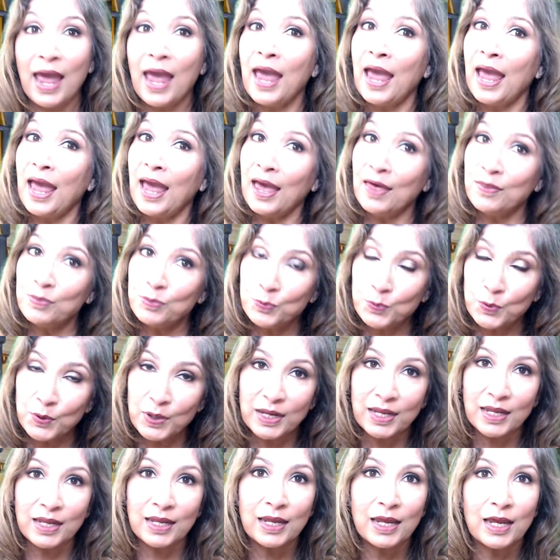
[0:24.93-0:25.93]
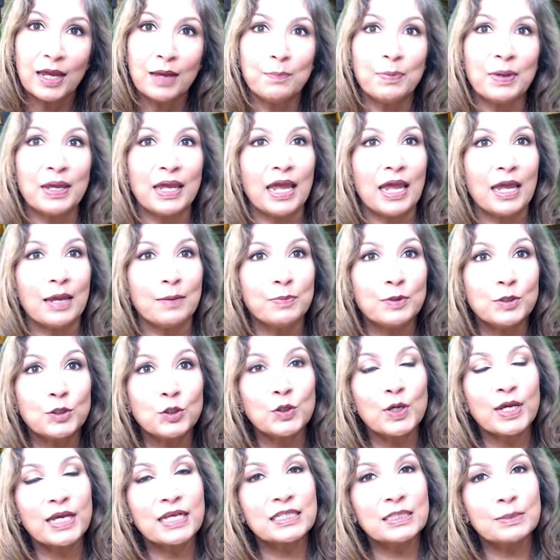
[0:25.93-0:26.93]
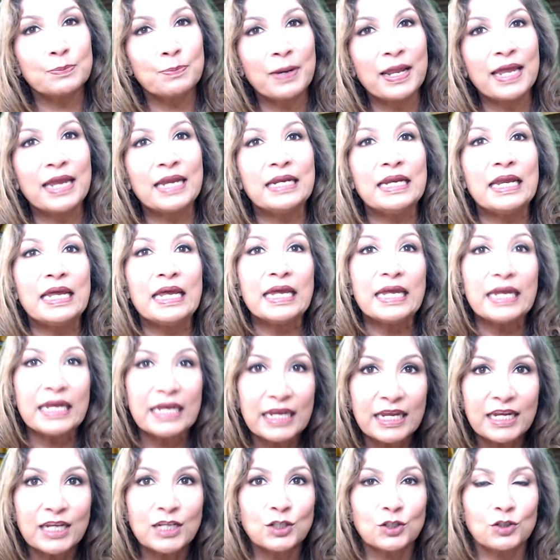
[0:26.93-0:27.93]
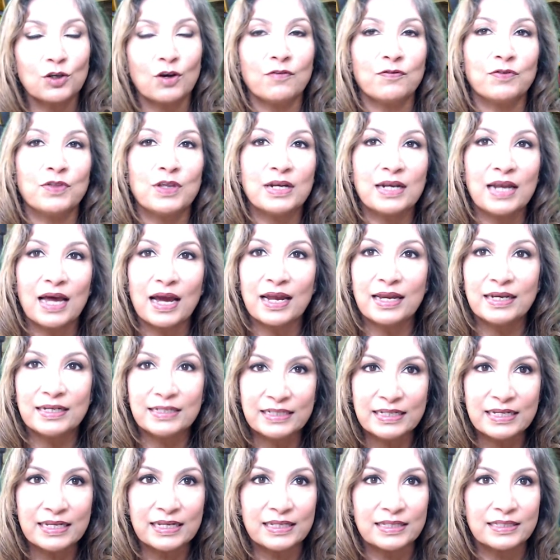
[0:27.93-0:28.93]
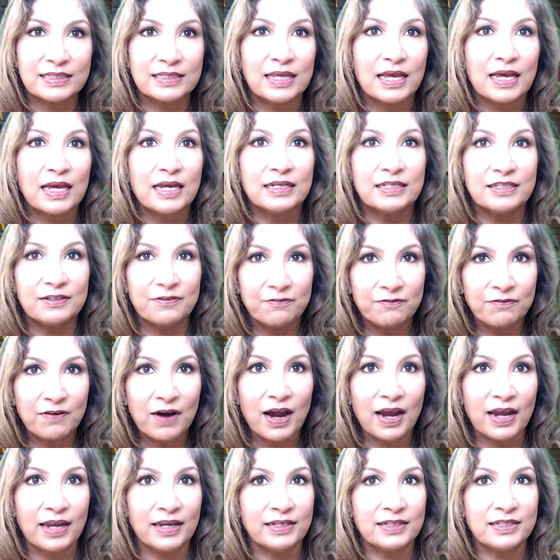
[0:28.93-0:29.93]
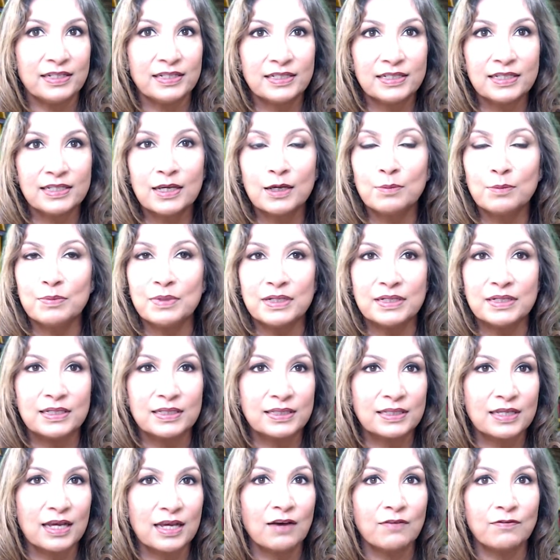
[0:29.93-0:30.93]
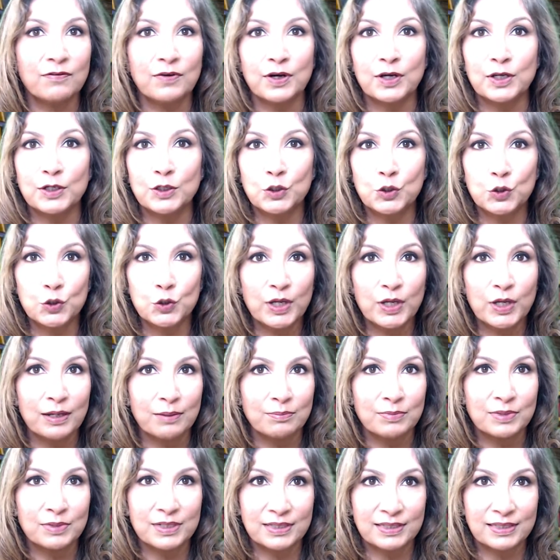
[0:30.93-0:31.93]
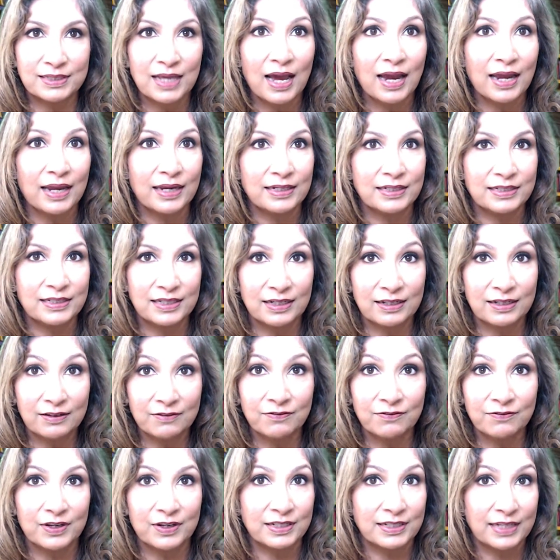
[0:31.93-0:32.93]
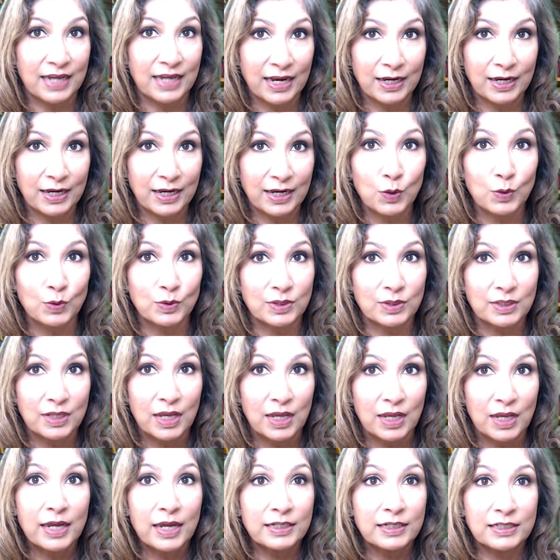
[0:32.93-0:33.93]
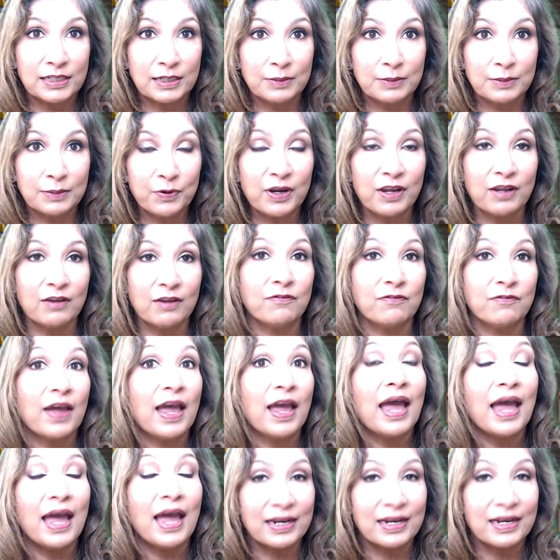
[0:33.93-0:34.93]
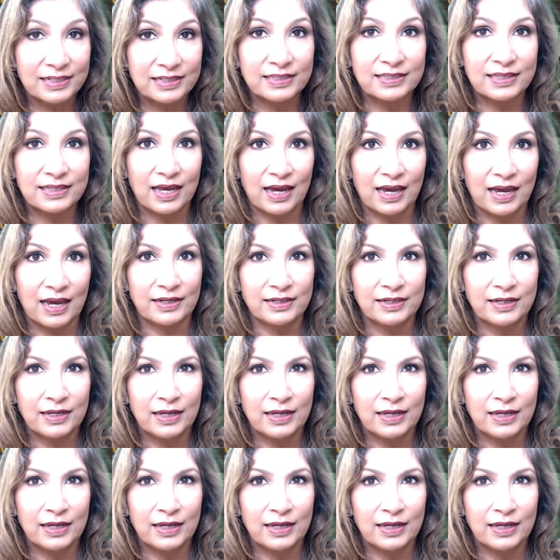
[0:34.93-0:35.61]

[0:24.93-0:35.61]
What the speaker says: and 3. Be able to explain each of the 9 Ds: define, determine, discover, dream, design, deliver, diagnose, debrief, and decide.